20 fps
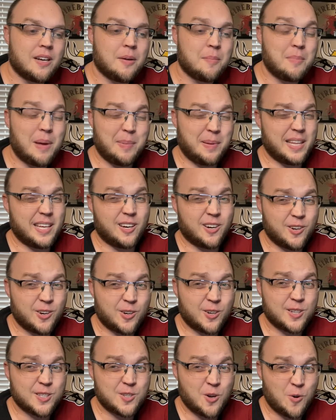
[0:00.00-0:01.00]
Maybe the
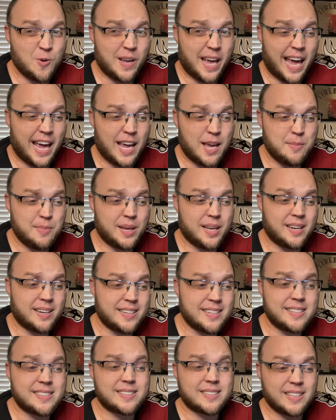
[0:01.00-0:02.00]
under is okay
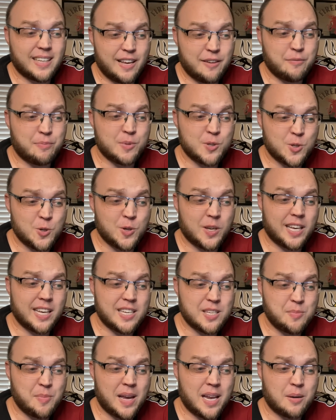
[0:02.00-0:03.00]
because if Mizuki
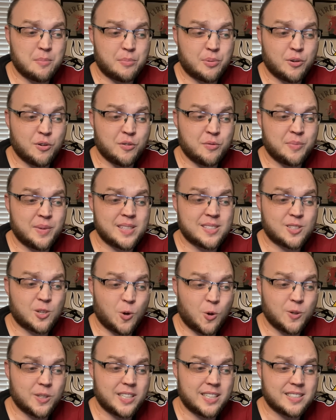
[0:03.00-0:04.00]
has made improvements,
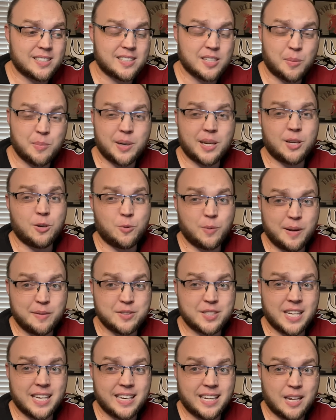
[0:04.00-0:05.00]
Goldie is somebody who we've
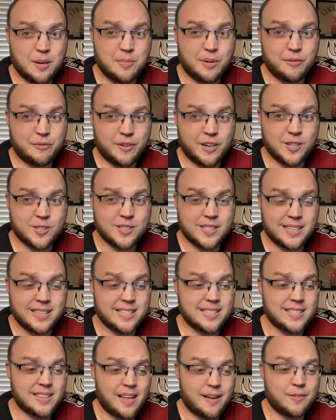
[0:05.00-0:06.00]
seen can be finished at
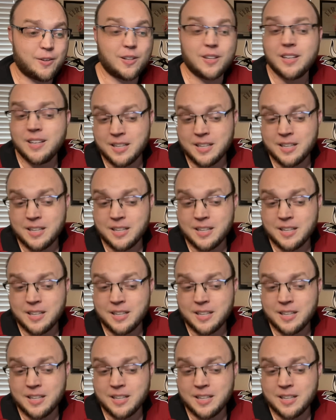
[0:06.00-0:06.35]
this level.